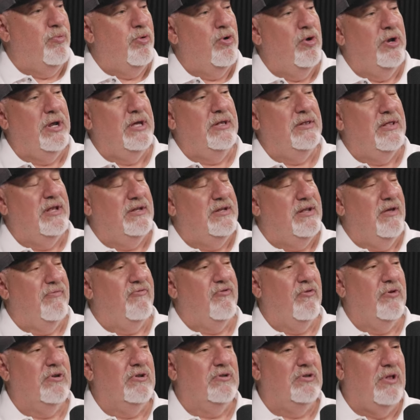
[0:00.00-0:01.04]
putting the
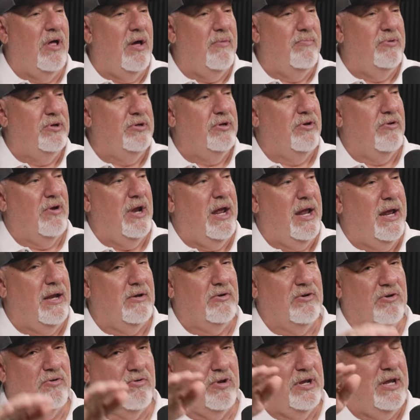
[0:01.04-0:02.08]
different club in your
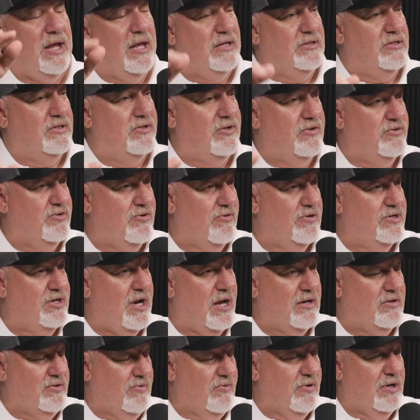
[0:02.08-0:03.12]
hand creates the
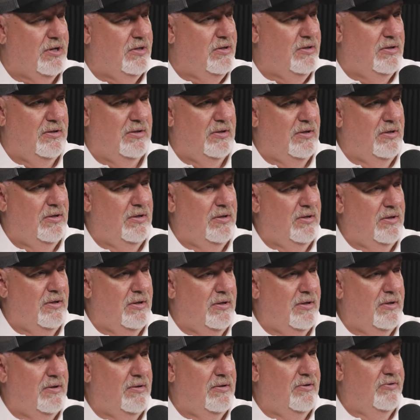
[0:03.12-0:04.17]
trajectory.
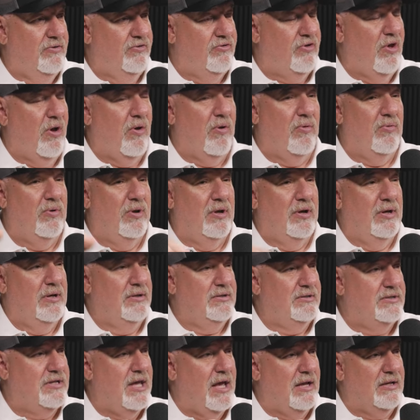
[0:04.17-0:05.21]
So
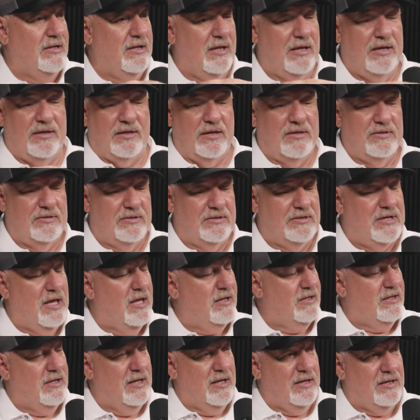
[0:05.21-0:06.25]
technique is
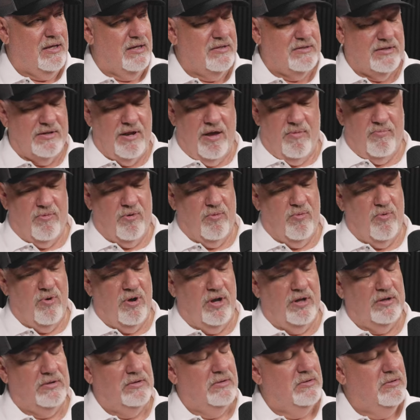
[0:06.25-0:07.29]
technique is number
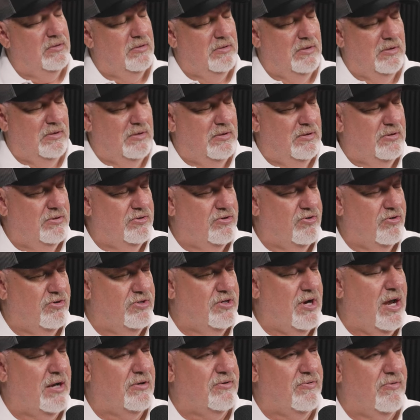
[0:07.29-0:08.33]
one,
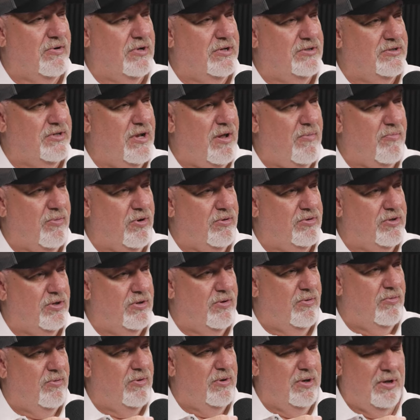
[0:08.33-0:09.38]
trajectory is number
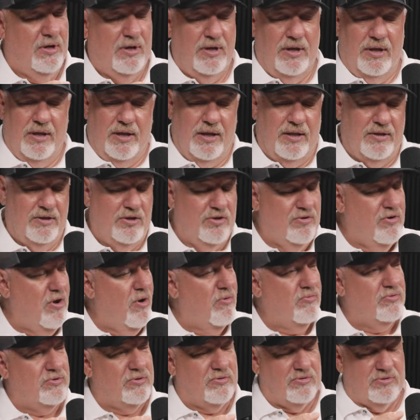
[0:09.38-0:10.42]
two, and you
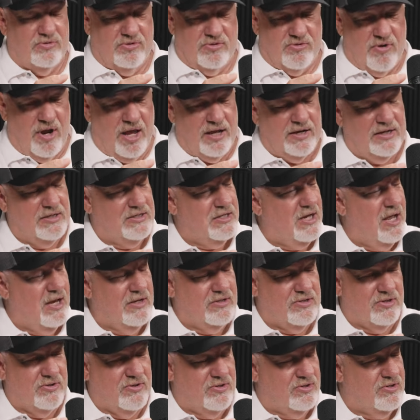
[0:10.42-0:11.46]
don't try to
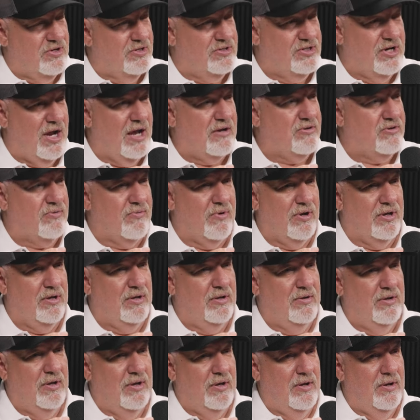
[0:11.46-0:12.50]
change the trajectory